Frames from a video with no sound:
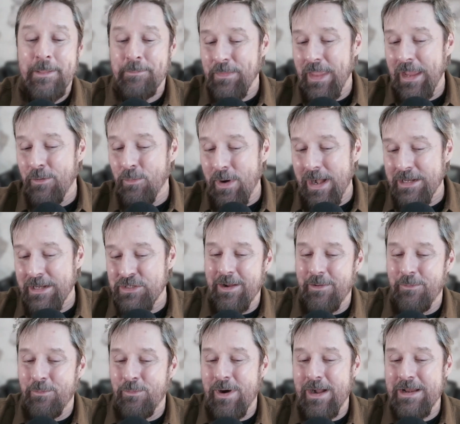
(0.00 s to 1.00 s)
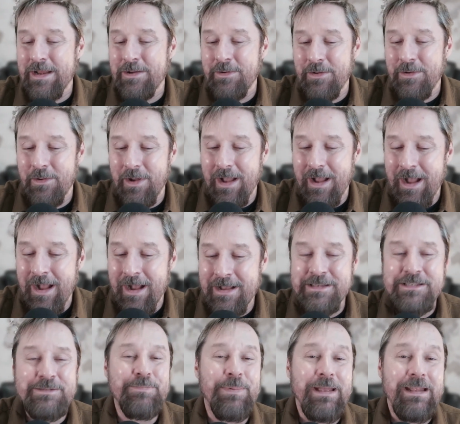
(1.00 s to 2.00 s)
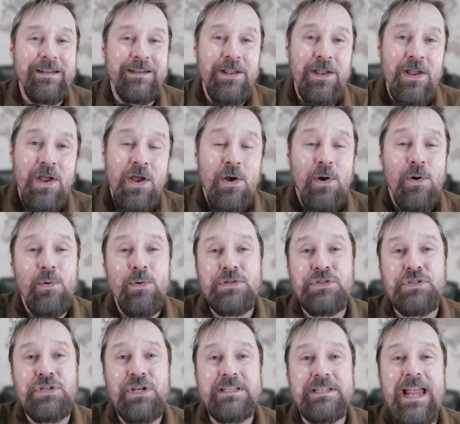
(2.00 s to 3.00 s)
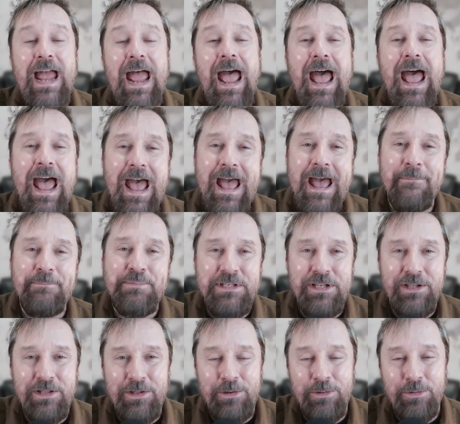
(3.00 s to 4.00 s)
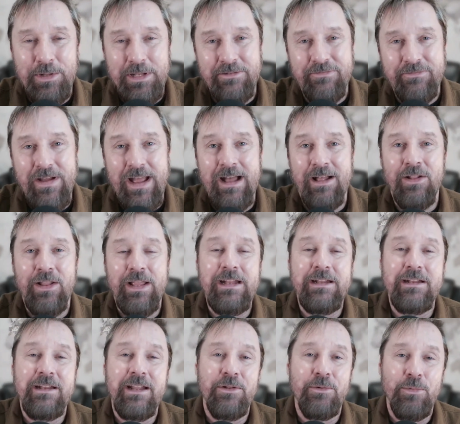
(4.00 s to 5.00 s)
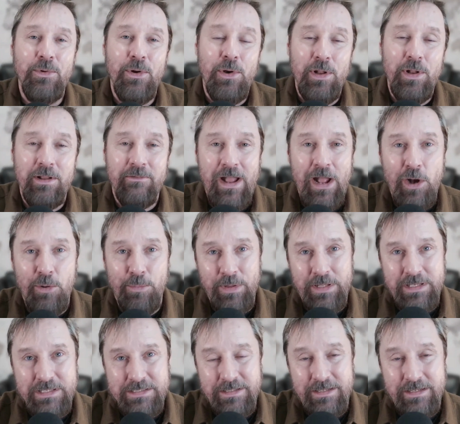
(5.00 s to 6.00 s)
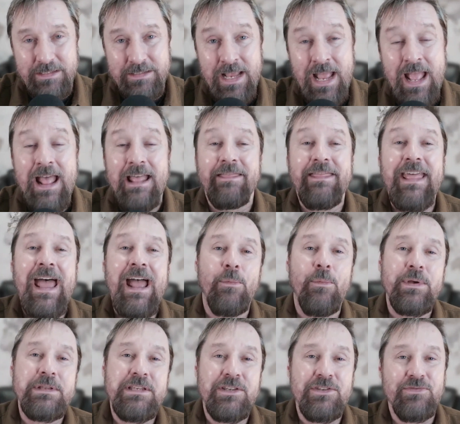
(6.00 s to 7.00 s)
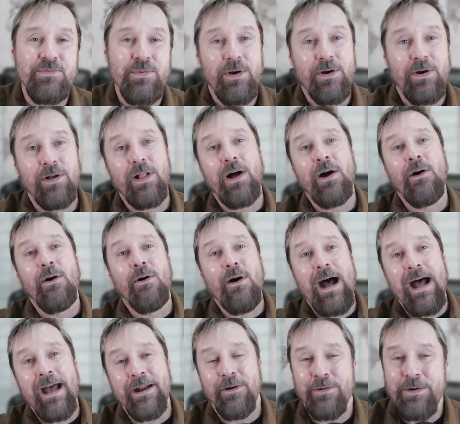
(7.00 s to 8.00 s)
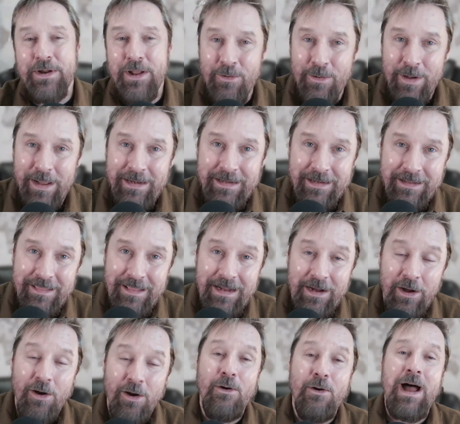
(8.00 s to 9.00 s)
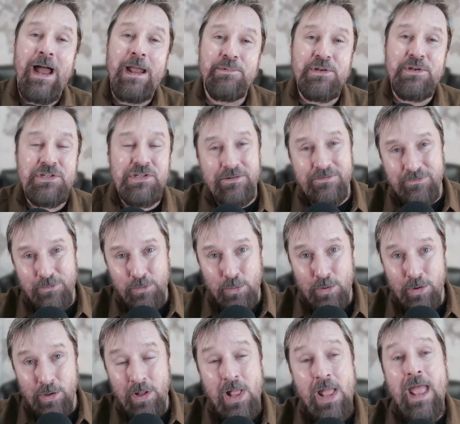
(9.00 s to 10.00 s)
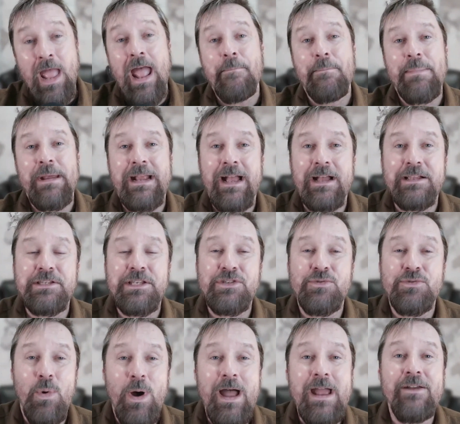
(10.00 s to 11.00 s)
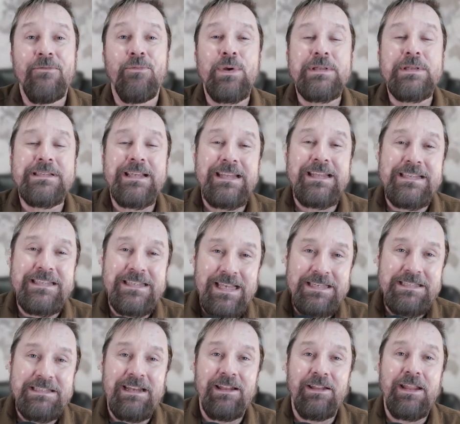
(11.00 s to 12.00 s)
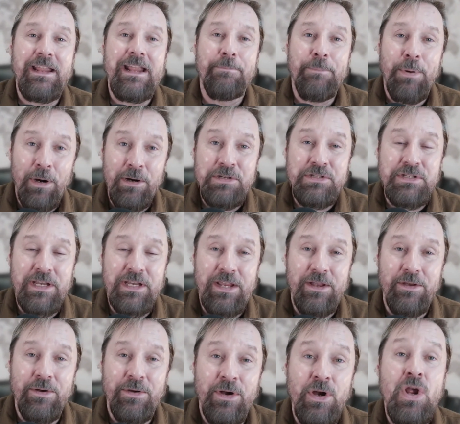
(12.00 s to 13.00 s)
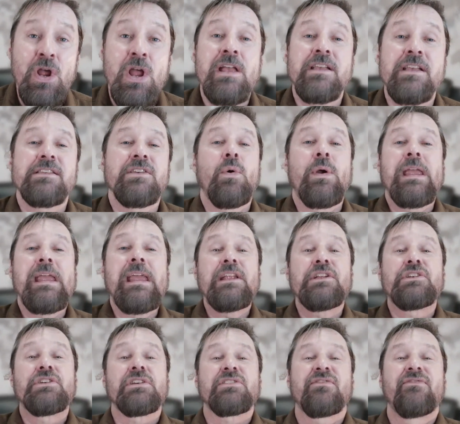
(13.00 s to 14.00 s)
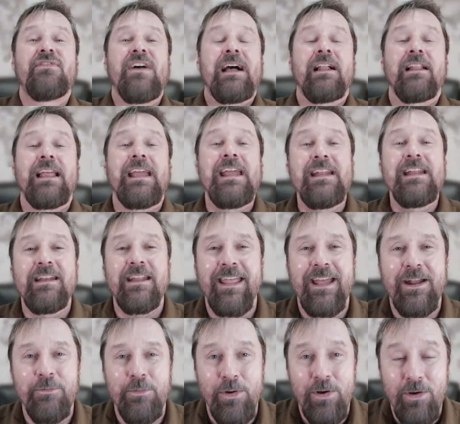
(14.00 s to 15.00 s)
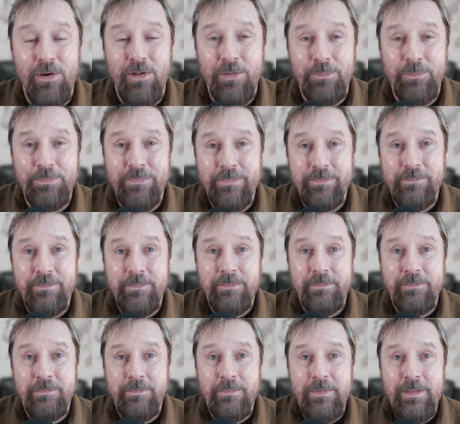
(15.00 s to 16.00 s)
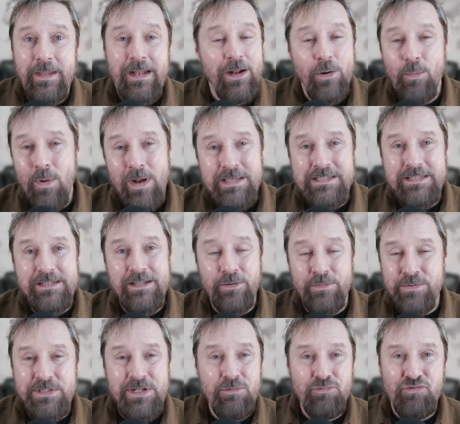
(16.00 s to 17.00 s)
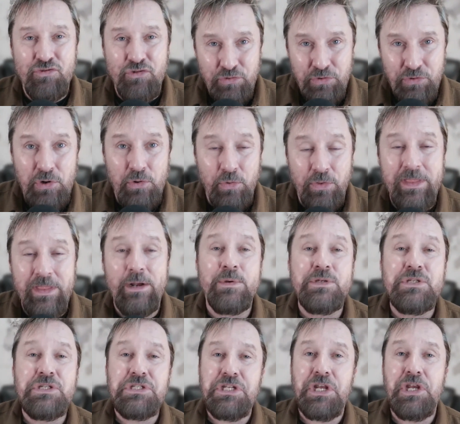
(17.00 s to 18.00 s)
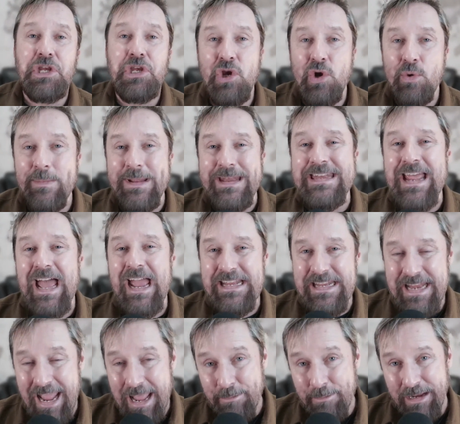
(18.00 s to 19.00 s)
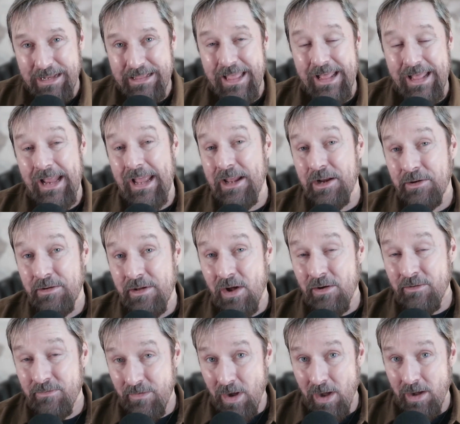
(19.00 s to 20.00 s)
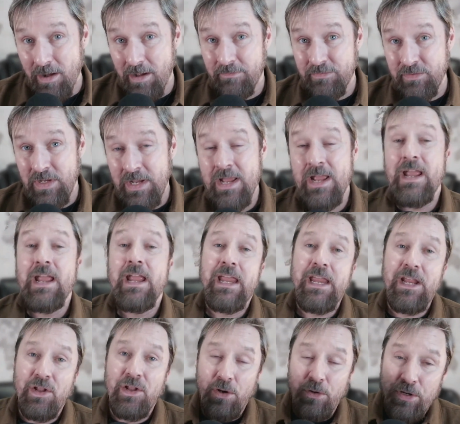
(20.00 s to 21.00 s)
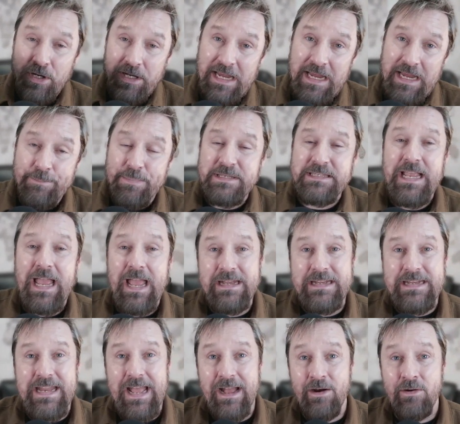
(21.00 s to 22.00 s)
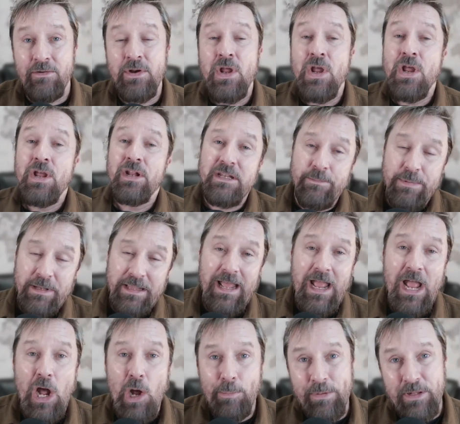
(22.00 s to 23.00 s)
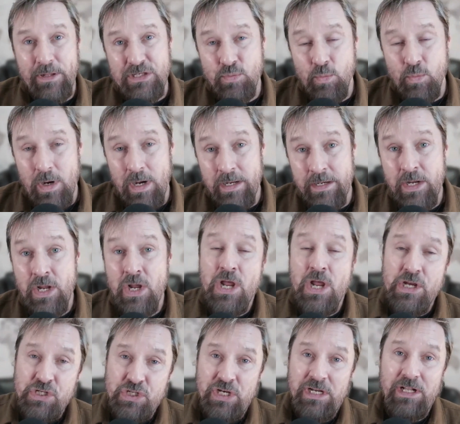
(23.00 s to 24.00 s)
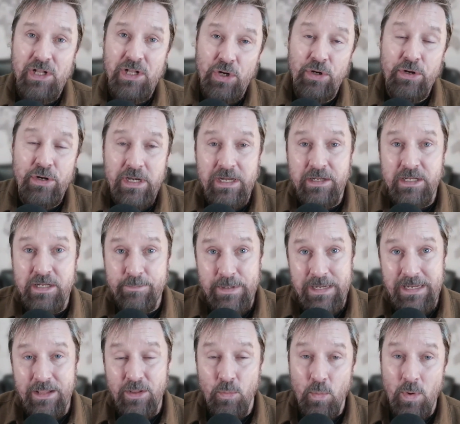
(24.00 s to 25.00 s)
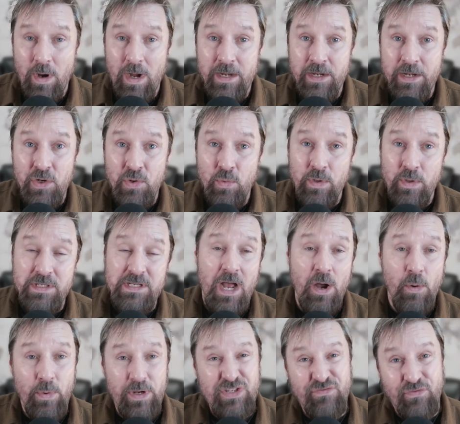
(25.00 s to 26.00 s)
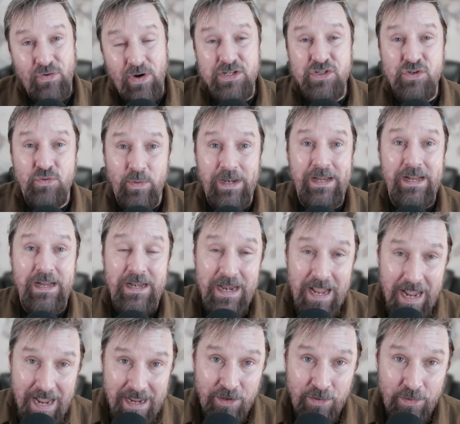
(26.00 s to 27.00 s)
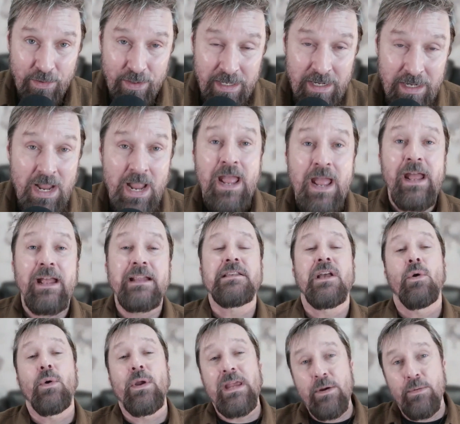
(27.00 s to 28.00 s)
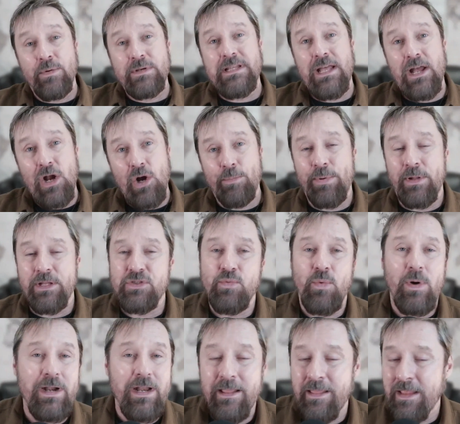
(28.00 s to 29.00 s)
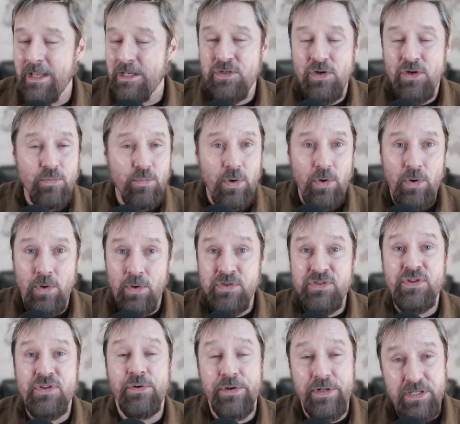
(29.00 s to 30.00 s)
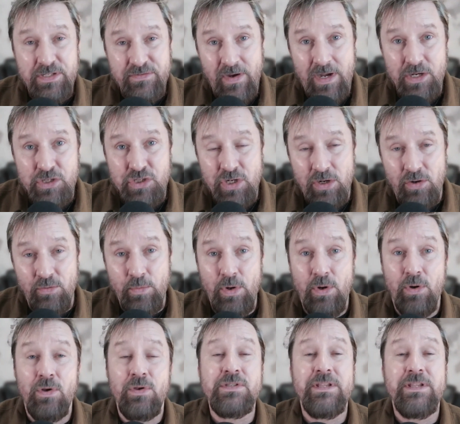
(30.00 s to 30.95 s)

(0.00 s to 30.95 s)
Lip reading: I watched one husband who was just absolutely fell into the role of helplessness. That was his role. Oh, I don't know anything. Oh, I'm just a fool. Because his wife was consistently a persecutor. So he just fell into that role. And there was no truth. It was just a human dynamic that had evolved. He learned to keep his head down, to be the helpless one. She learned it to be the one who was always frustrated and angry. And so he was the helpless one. These are roles, they're dysfunctional roles.